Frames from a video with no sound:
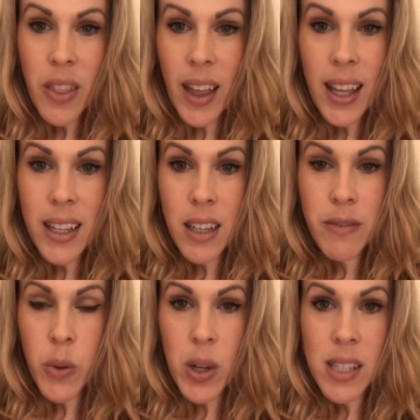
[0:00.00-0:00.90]
thanking him
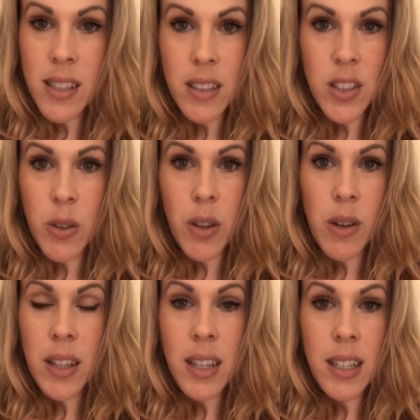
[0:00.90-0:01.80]
for what he's gonna do
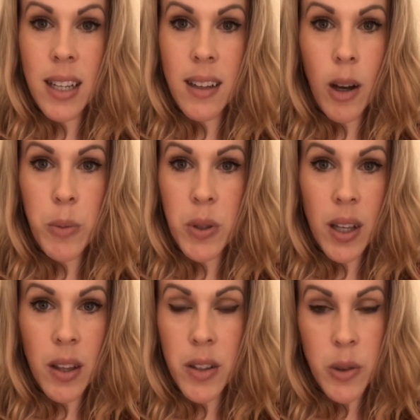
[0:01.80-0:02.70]
throughout that day to help you
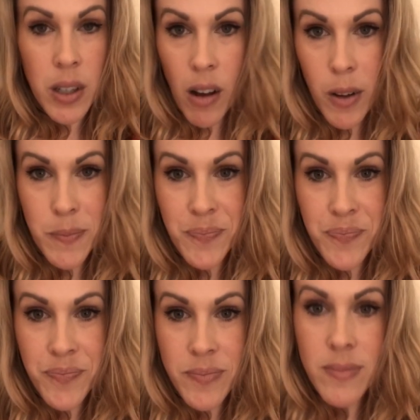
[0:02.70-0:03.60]
get through it all.
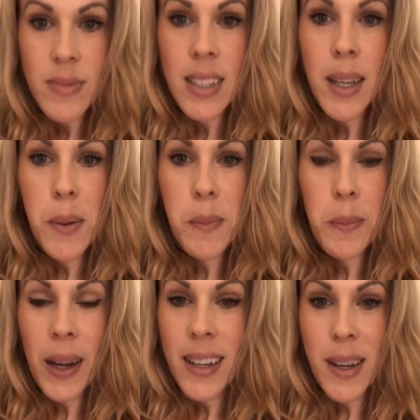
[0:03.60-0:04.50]

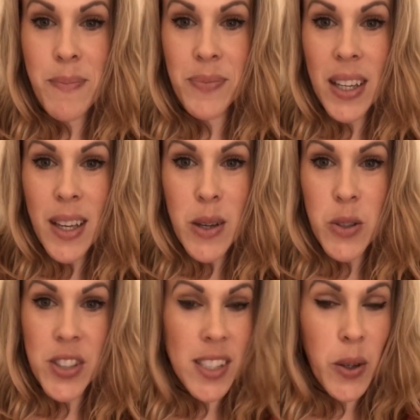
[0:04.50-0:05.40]
But
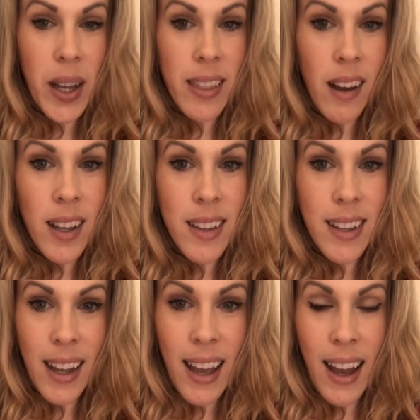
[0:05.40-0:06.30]
it's just a quick thought
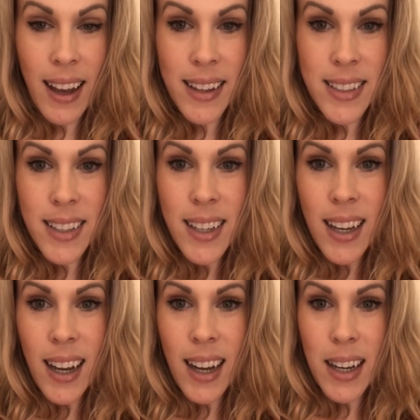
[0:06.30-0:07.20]
that I had
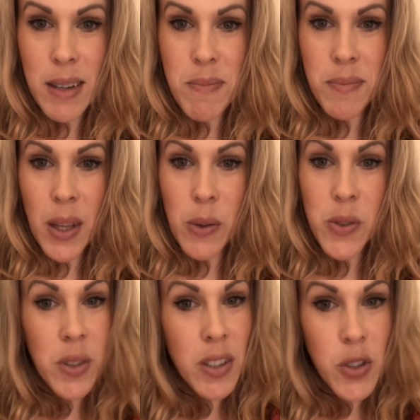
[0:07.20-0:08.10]
that
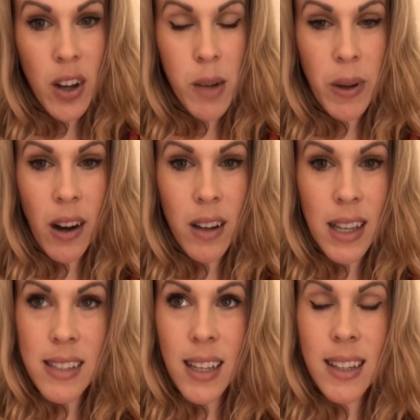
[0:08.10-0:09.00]
was really strong on my heart
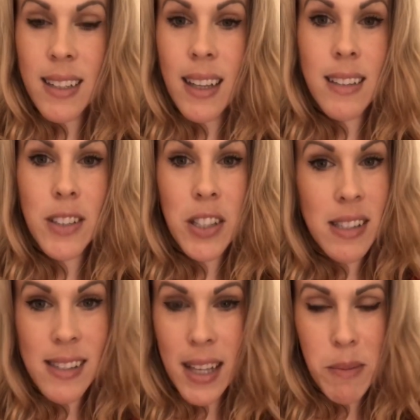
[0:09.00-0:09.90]
last night, that I
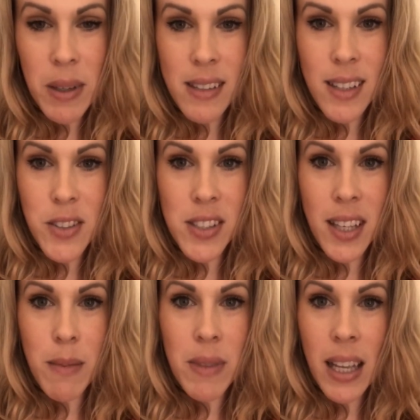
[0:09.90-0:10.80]
couldn't sleep because I just
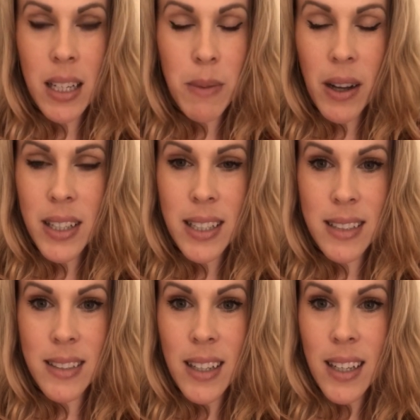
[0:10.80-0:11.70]
kept thinking about it
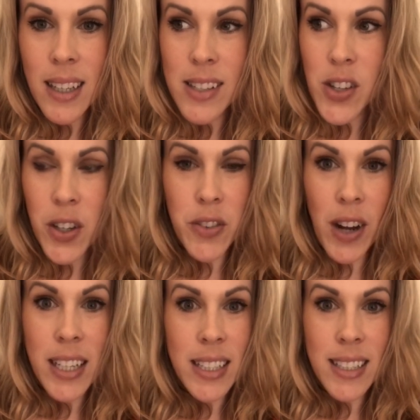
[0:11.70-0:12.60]
and started
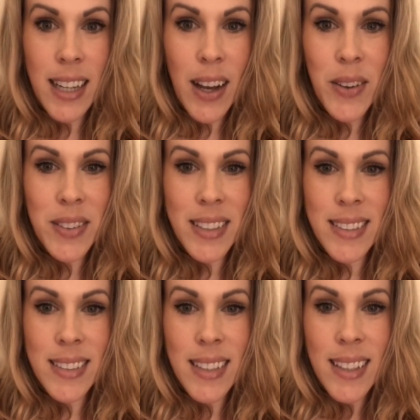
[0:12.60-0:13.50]
writing it down.
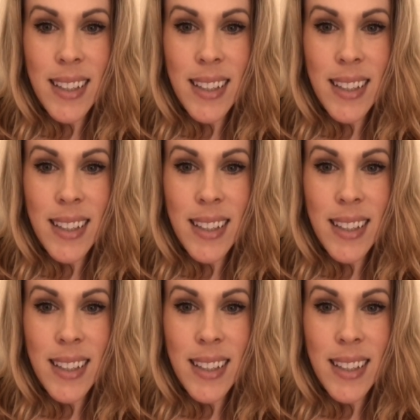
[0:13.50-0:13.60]
And